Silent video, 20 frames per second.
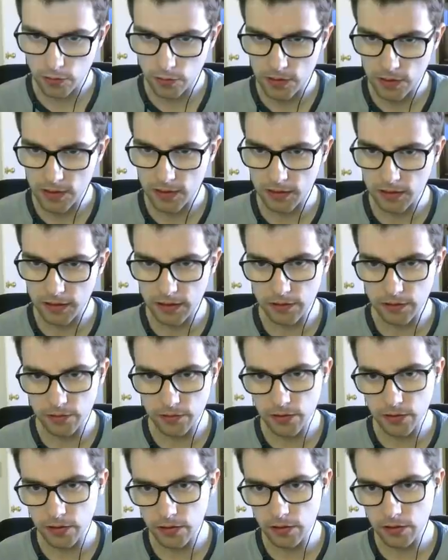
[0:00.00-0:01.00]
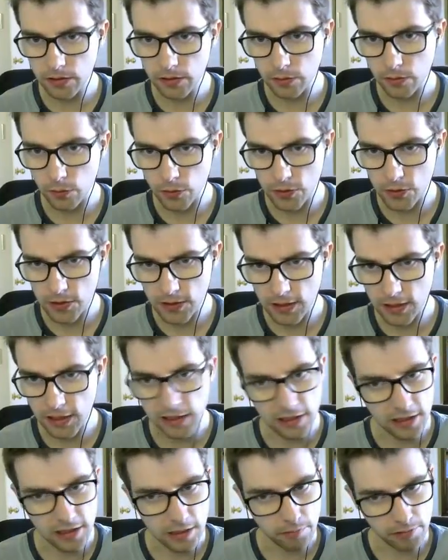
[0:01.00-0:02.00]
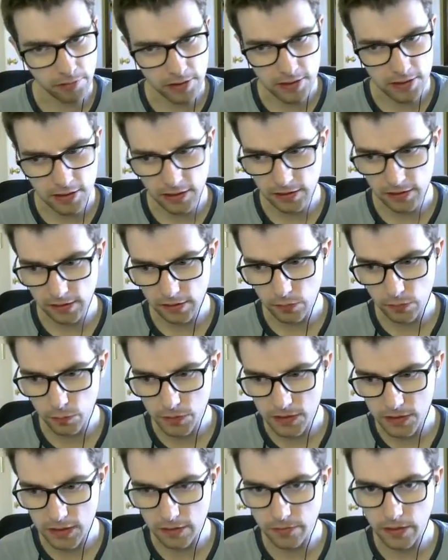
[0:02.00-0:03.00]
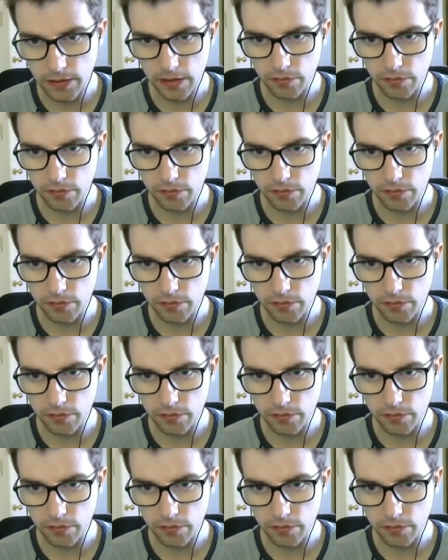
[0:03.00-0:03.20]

is to leave or just kind of keep this guy lit. We'll see if they have